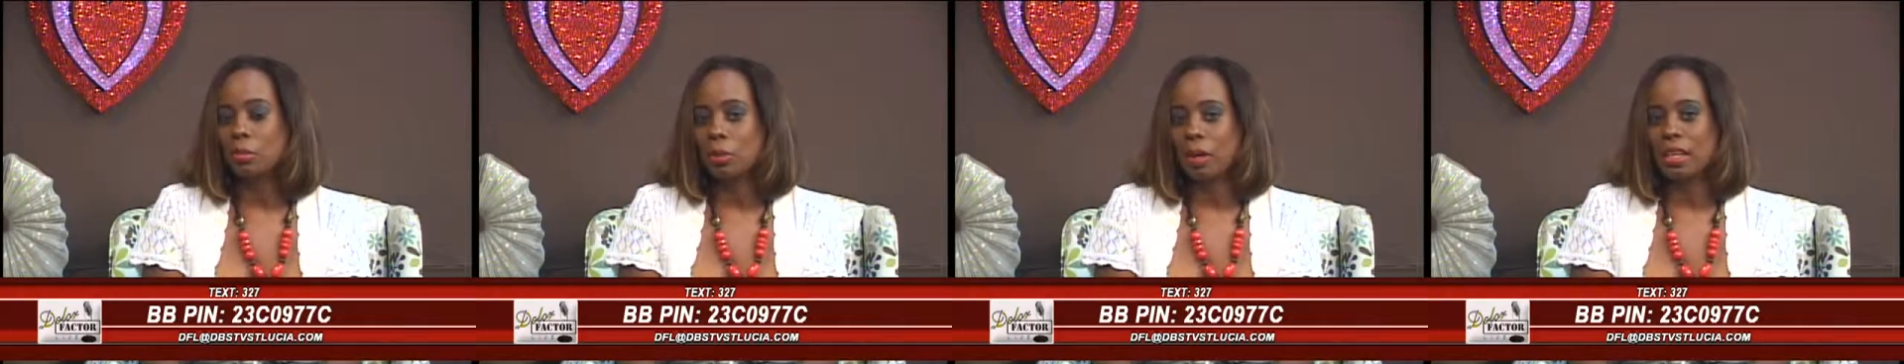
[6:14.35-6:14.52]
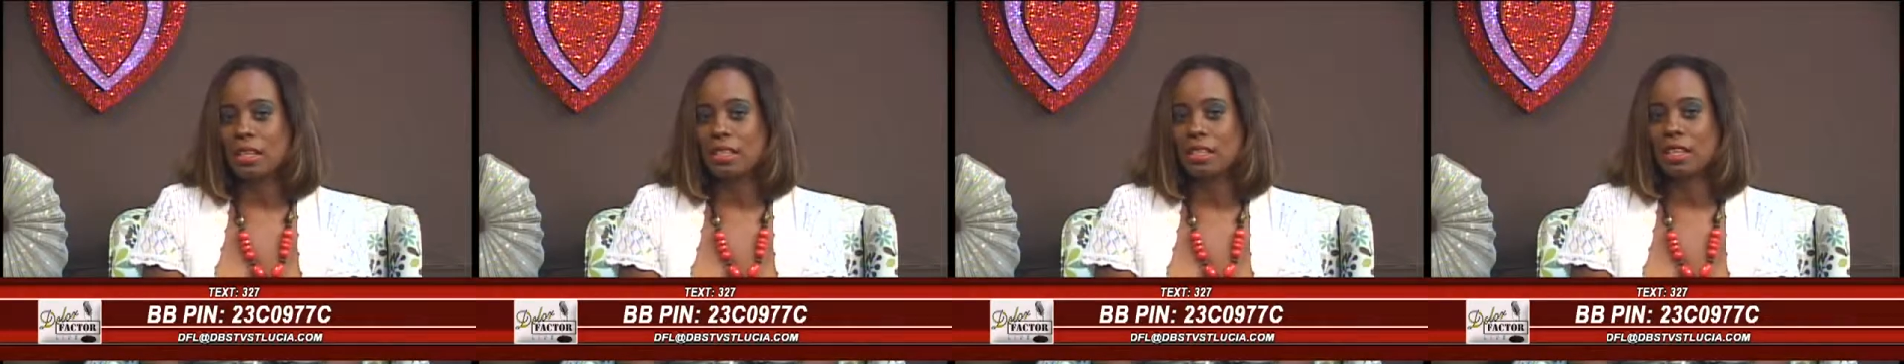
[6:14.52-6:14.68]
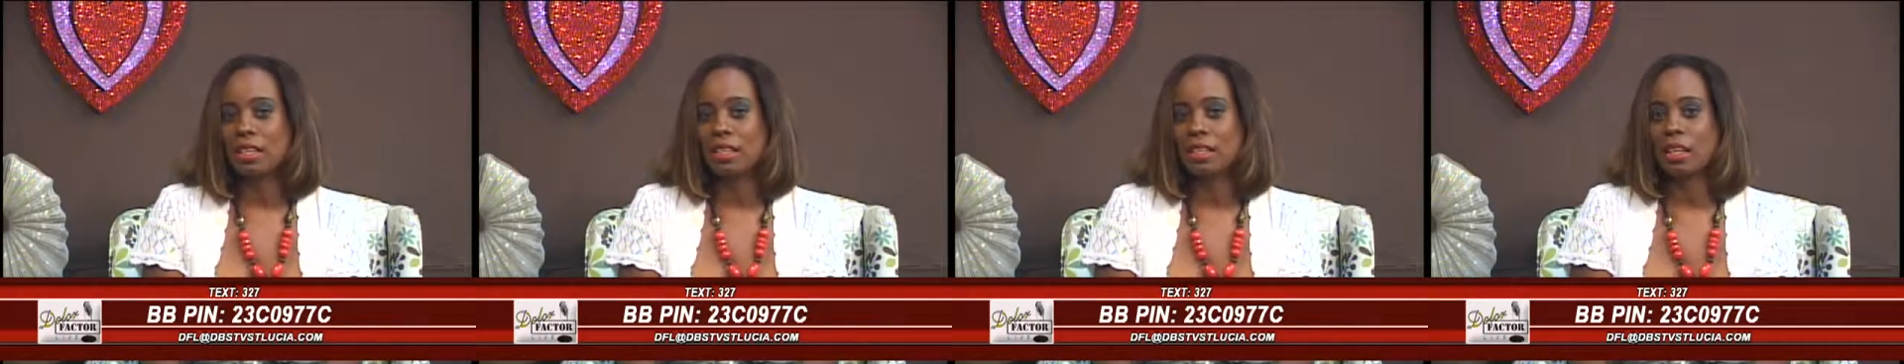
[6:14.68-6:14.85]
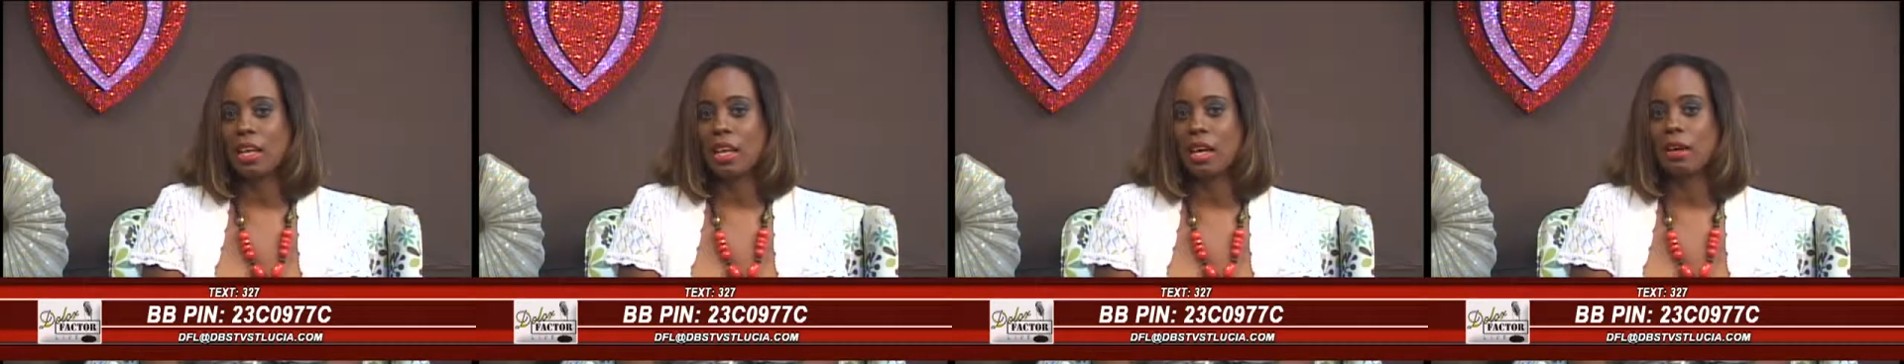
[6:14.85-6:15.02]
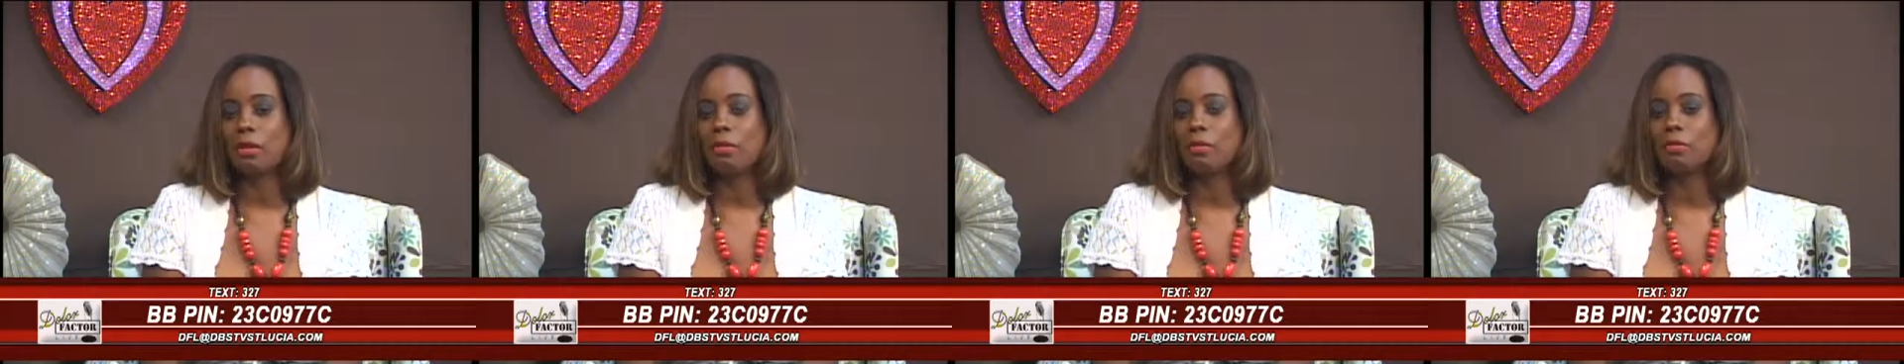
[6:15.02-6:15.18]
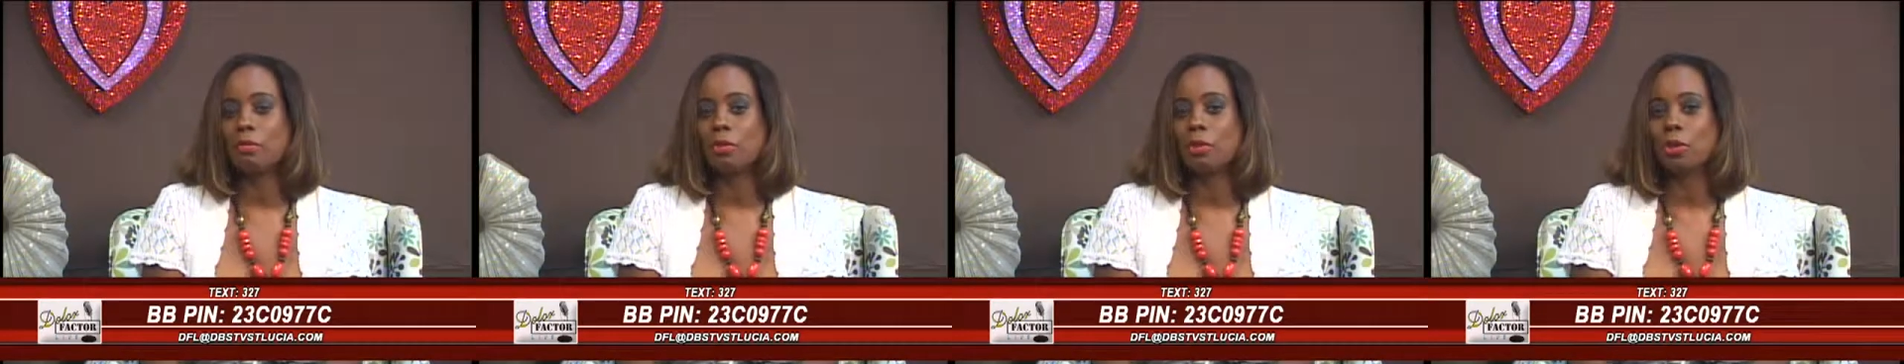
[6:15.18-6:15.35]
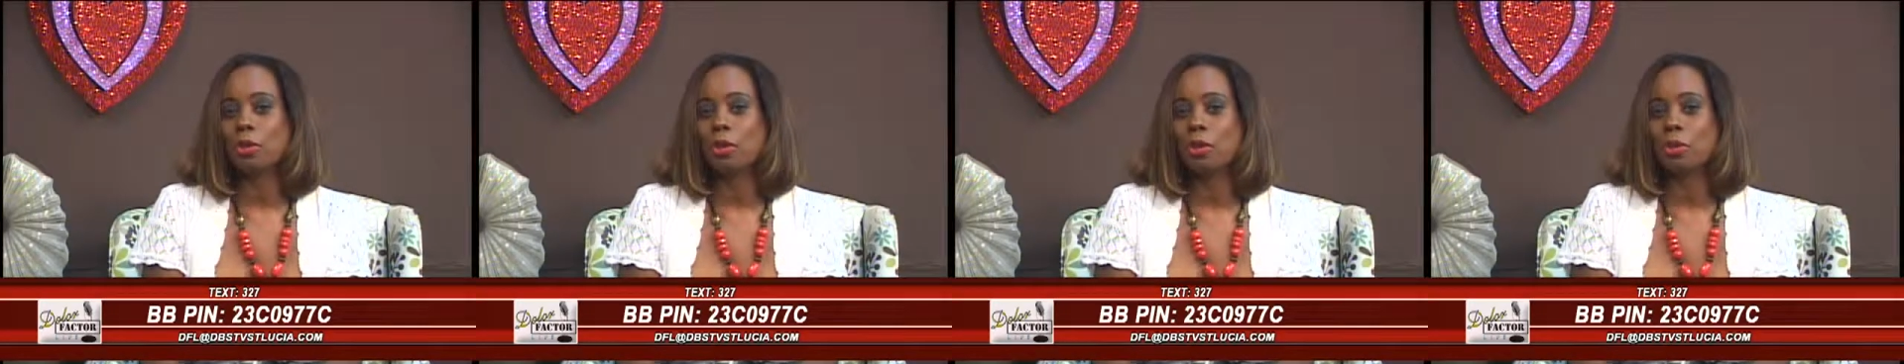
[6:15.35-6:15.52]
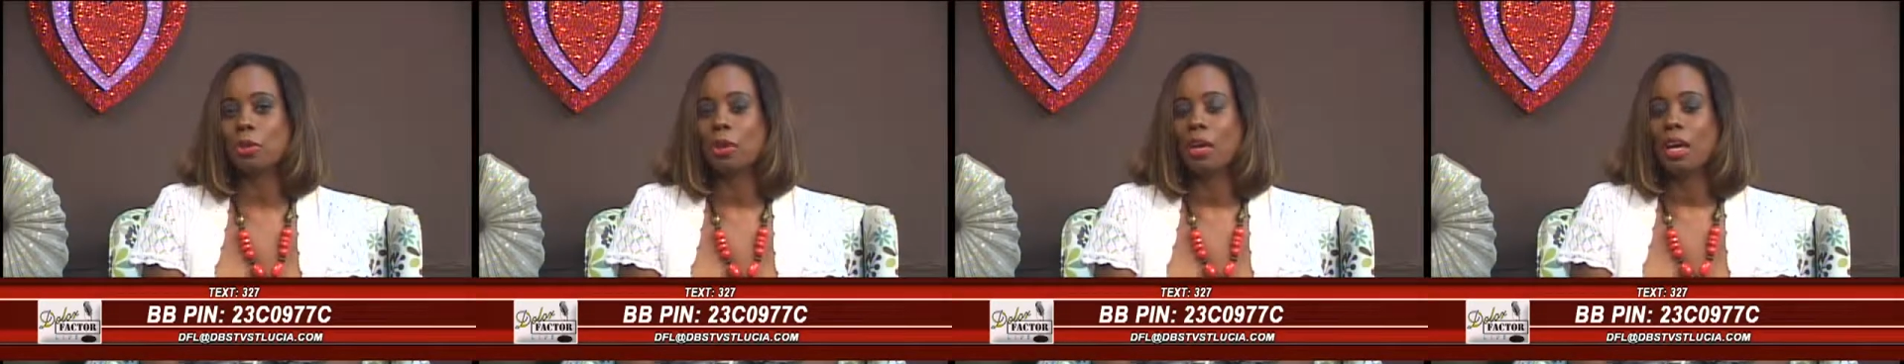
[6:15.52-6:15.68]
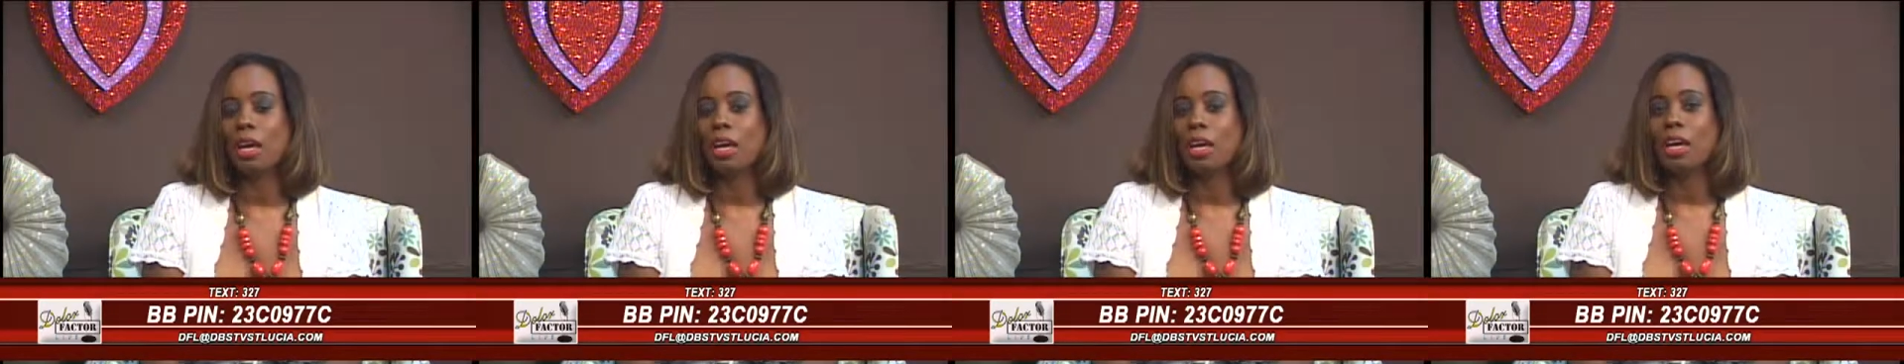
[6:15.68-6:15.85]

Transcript: waiting there for you,